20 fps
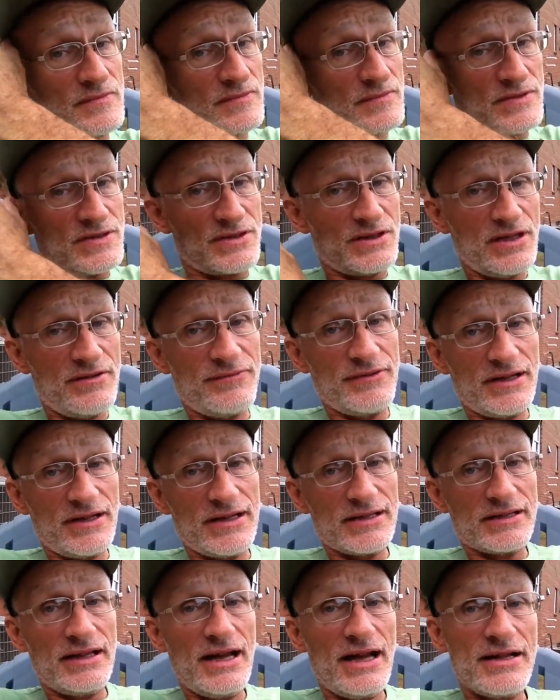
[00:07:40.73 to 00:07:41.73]
stuff
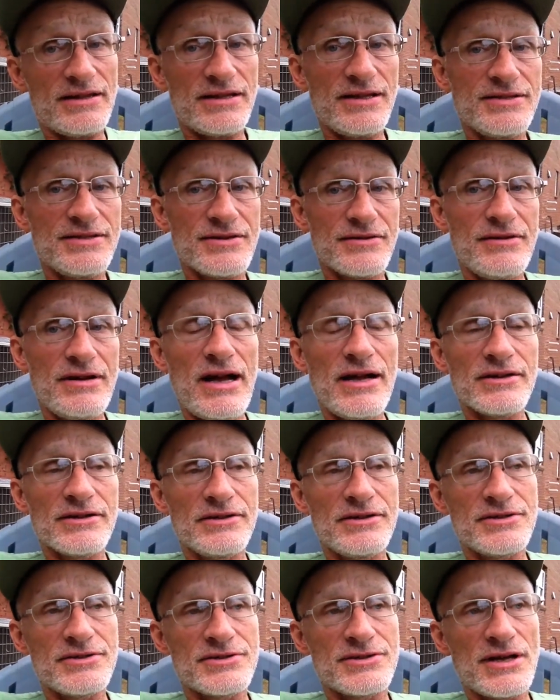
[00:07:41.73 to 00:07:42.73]
like that. These are not
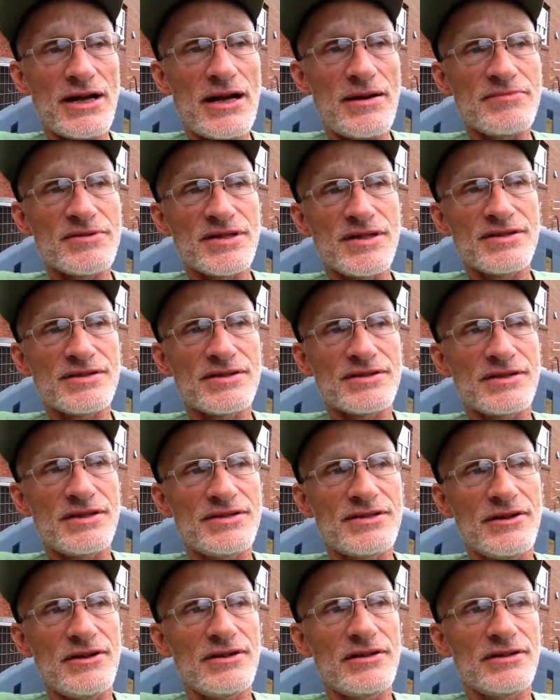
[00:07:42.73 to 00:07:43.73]
good jobs.
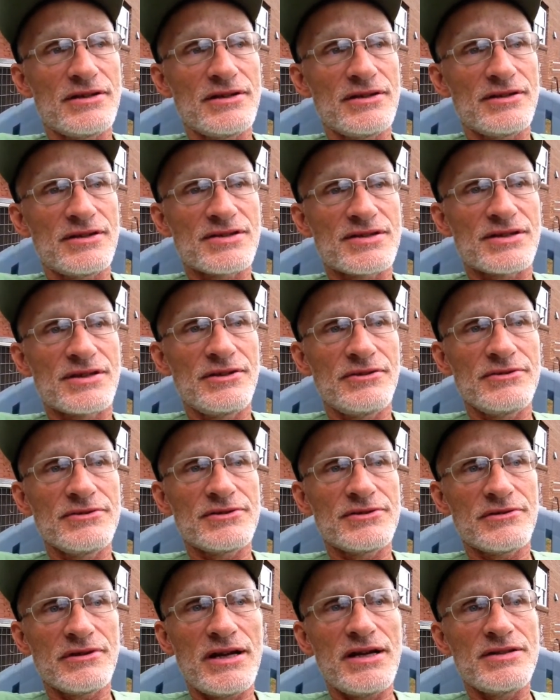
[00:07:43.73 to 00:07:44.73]
These aren't the skilled
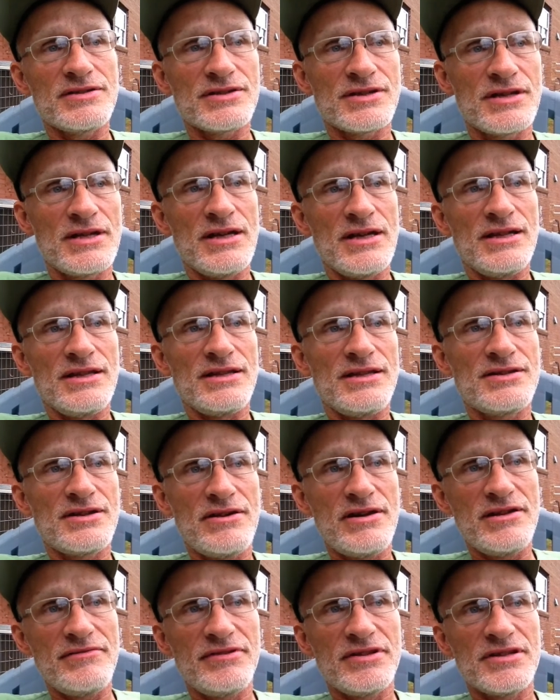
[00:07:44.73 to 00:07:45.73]
trades. These
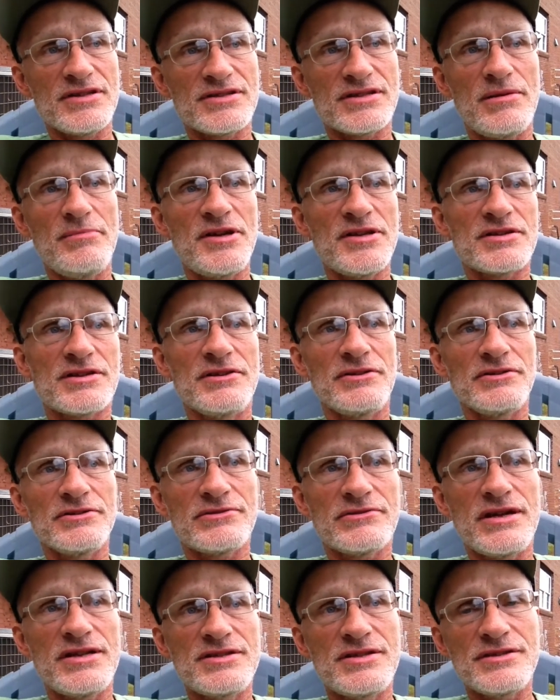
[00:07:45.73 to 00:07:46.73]
aren't even the semi-skilled
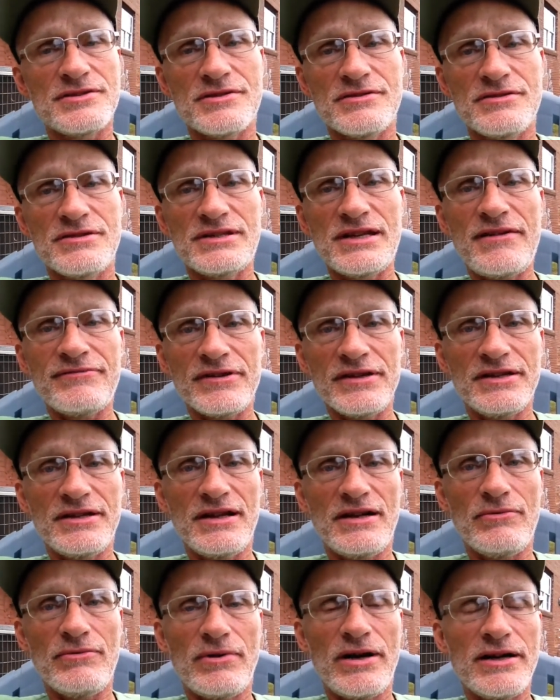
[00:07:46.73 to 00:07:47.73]
trades. These are definitely
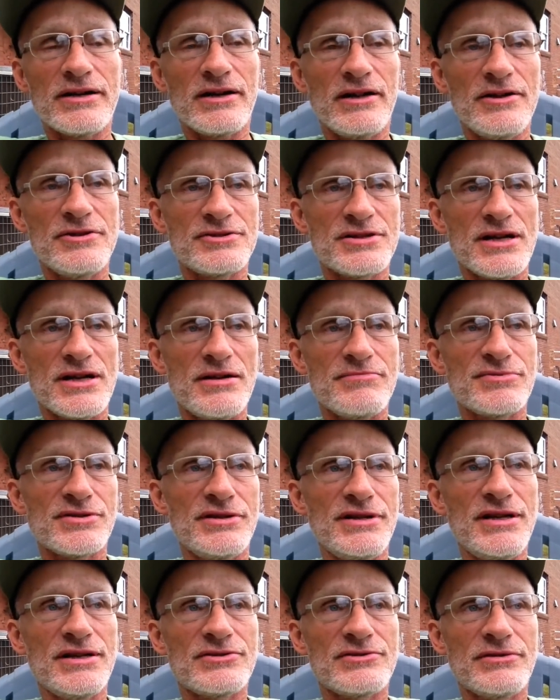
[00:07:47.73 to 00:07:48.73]
not white-collar jobs. They're
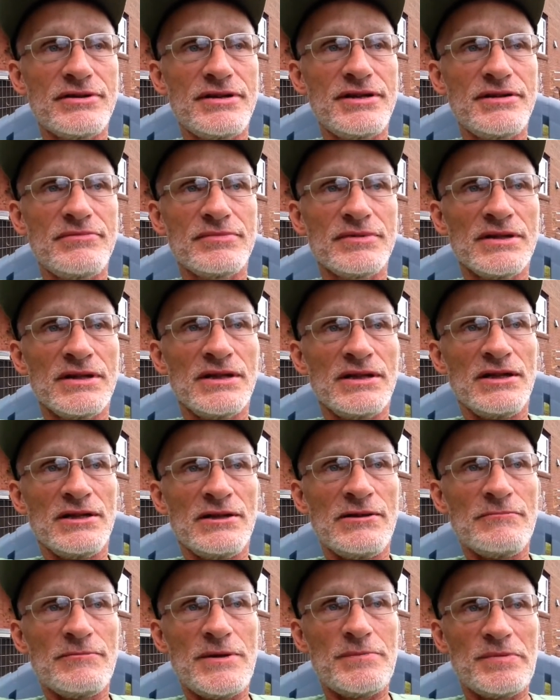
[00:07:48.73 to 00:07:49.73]
not training
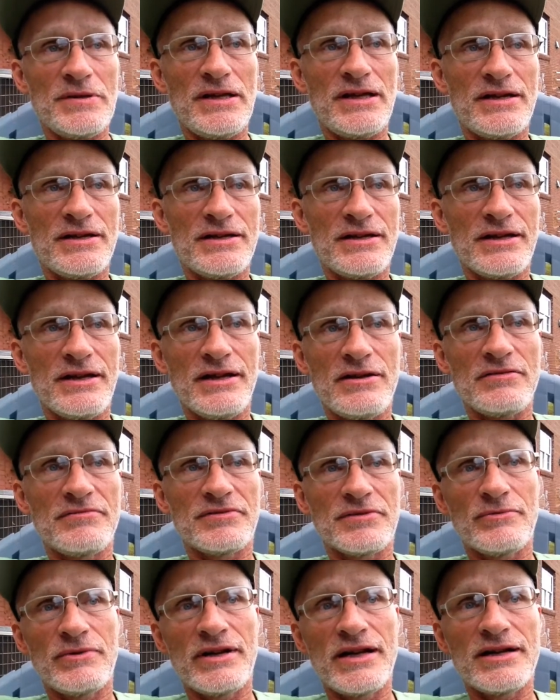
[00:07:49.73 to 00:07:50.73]
people out of the ghetto
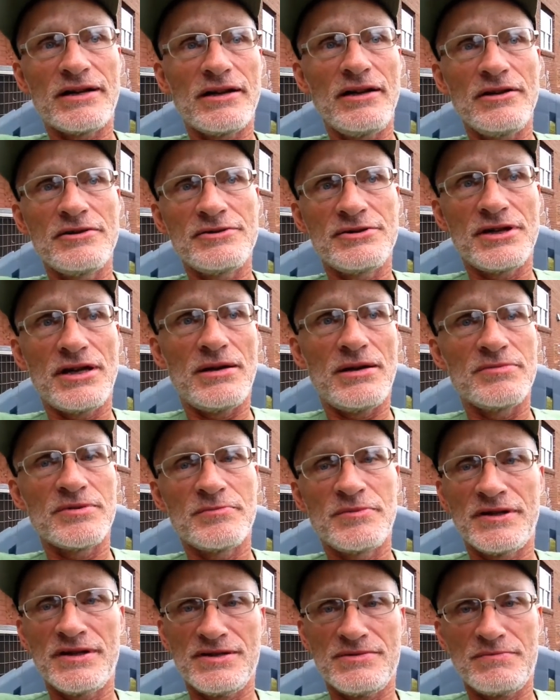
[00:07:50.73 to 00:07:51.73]
for white-collar jobs
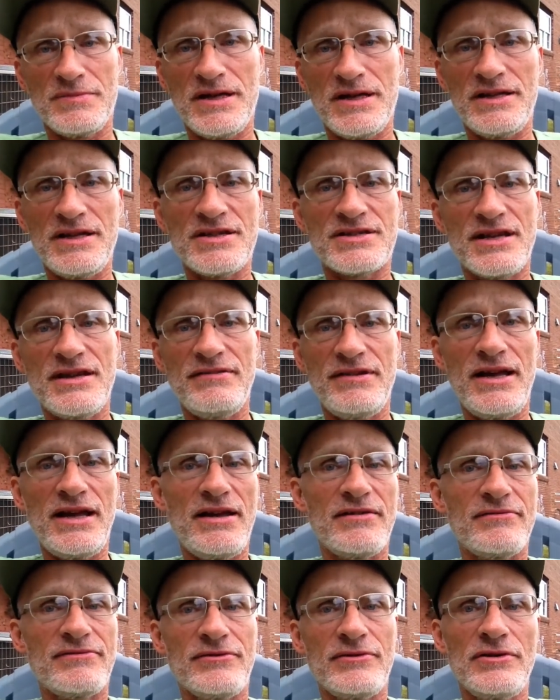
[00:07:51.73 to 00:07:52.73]
because, man, they say
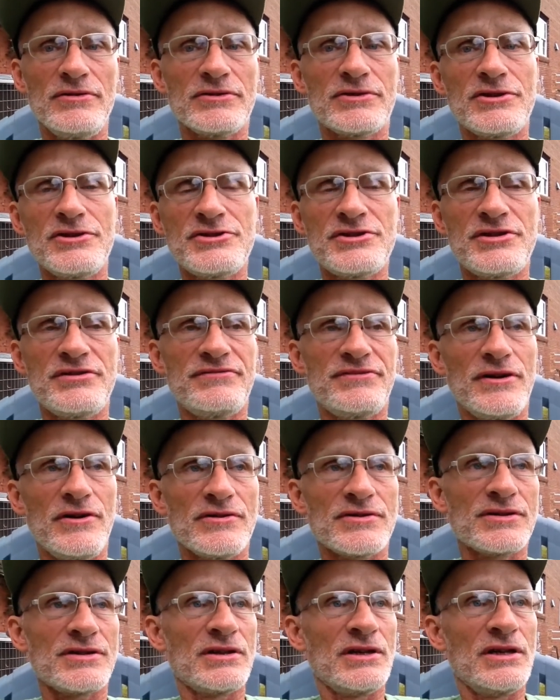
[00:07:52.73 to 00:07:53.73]
that for all the cushy
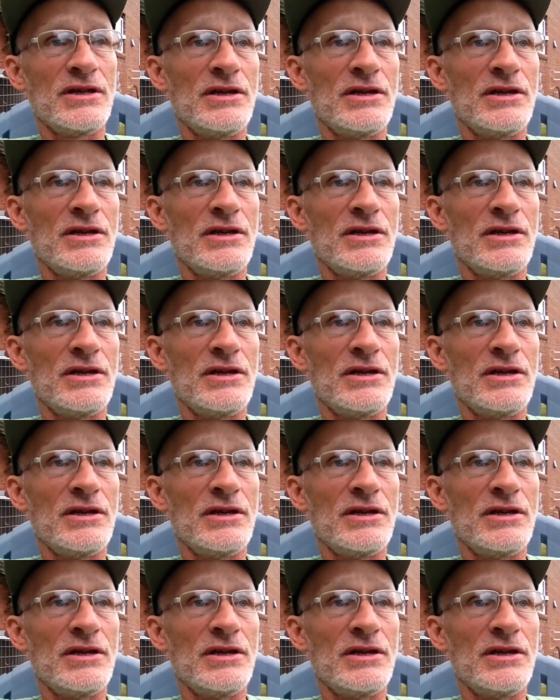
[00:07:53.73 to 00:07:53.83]
folks.